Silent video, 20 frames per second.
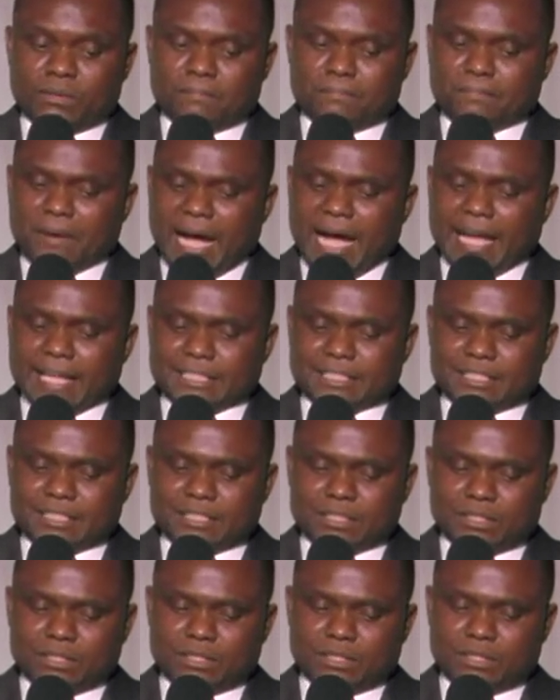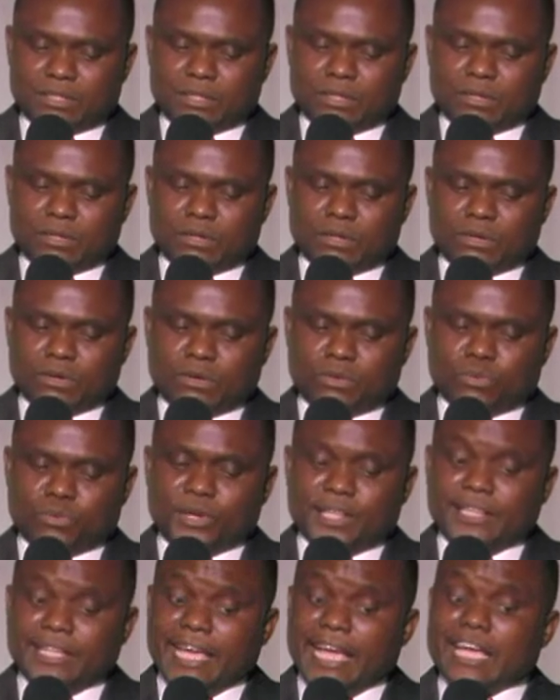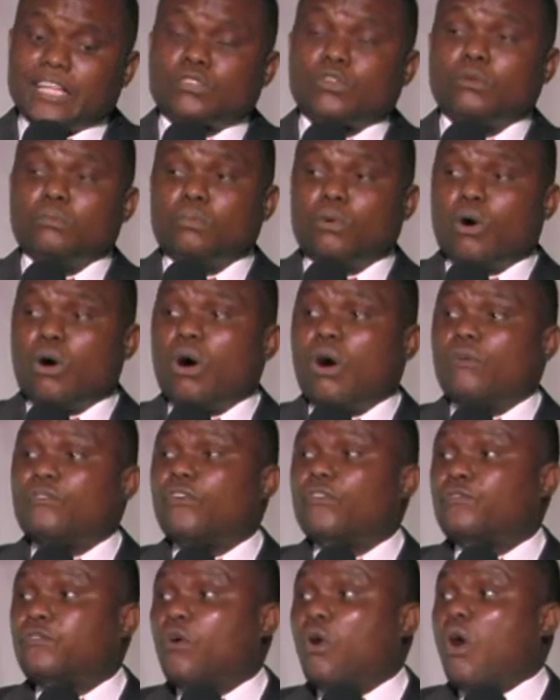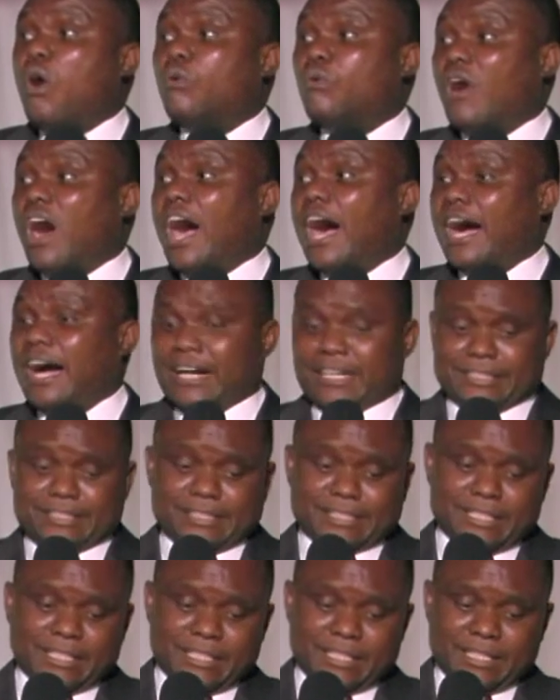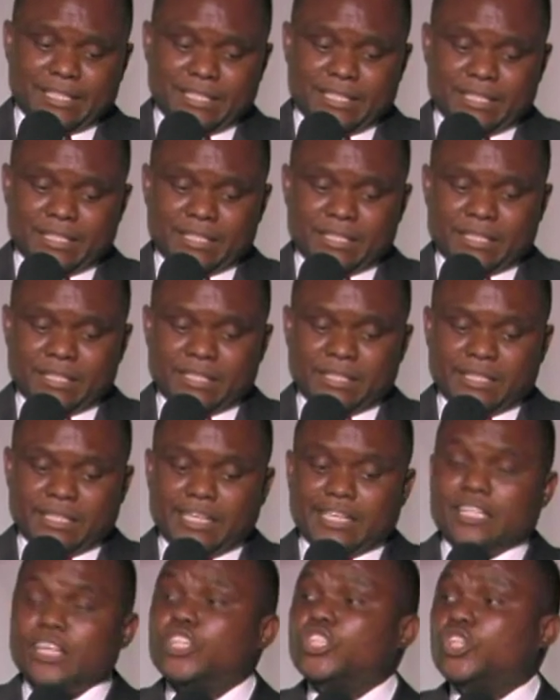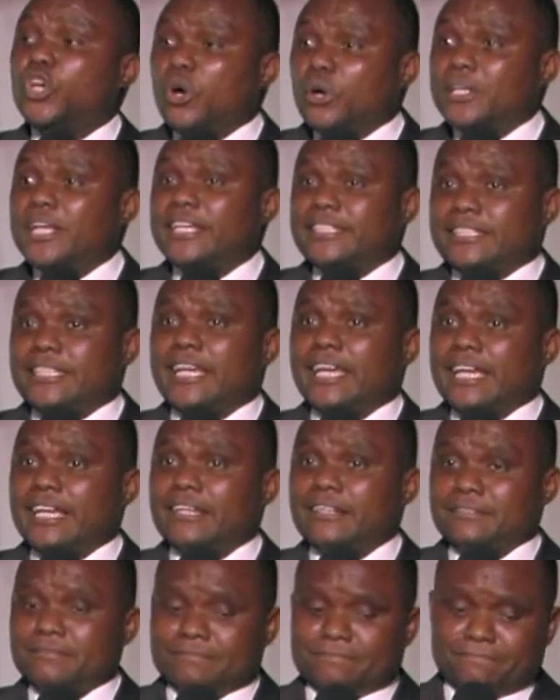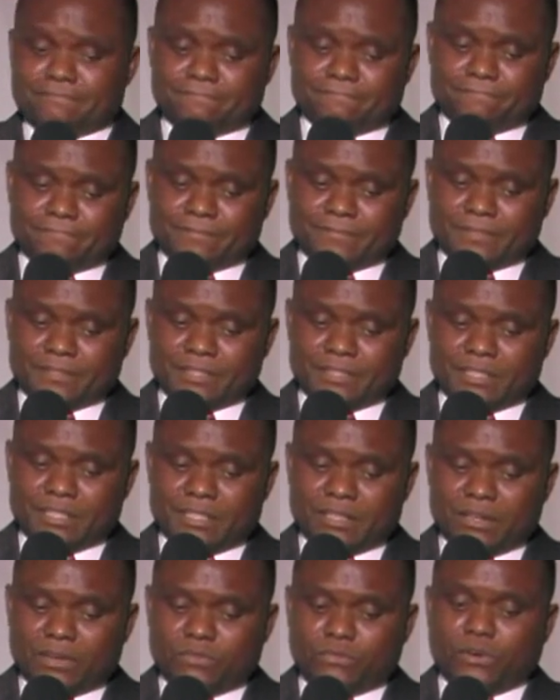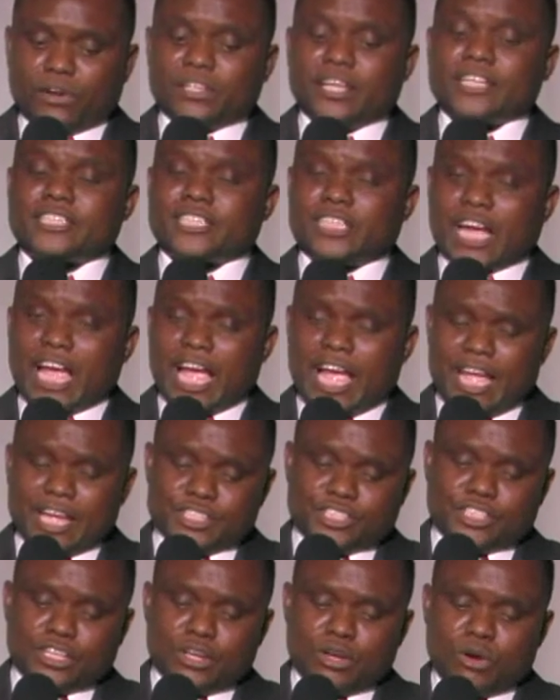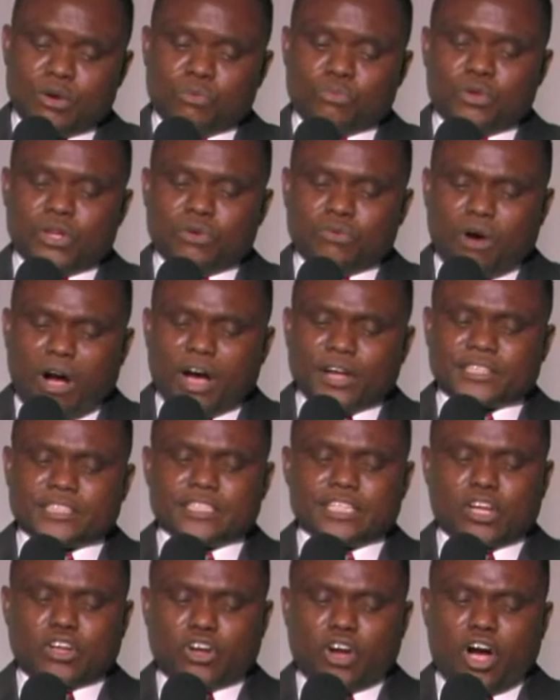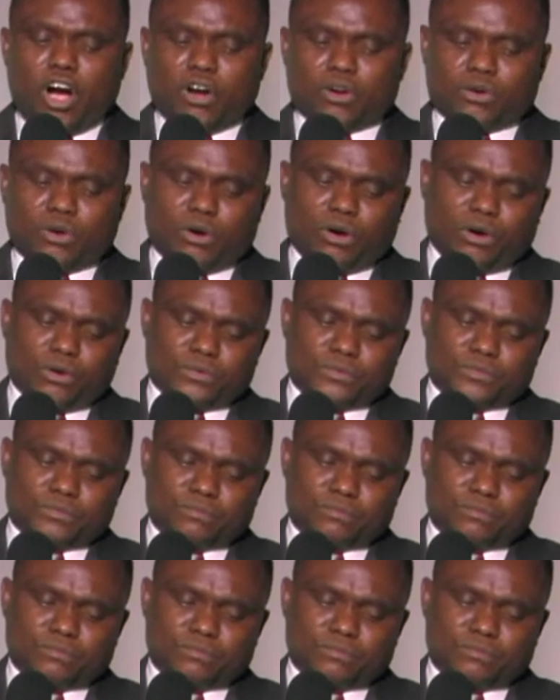But we need to move forward in unity for the change we want in the Congo.